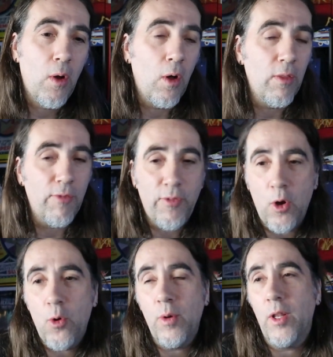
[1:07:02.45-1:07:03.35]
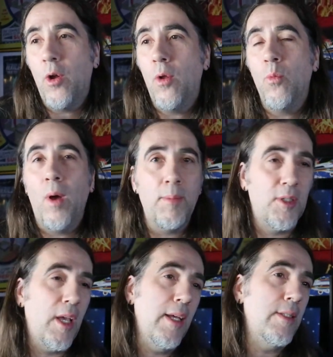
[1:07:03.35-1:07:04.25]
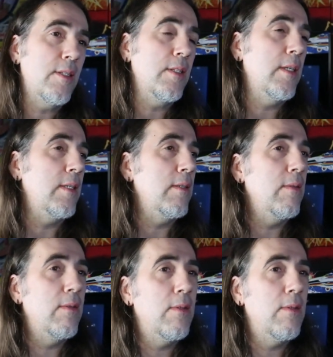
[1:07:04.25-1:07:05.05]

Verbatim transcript: on the phone and on websites and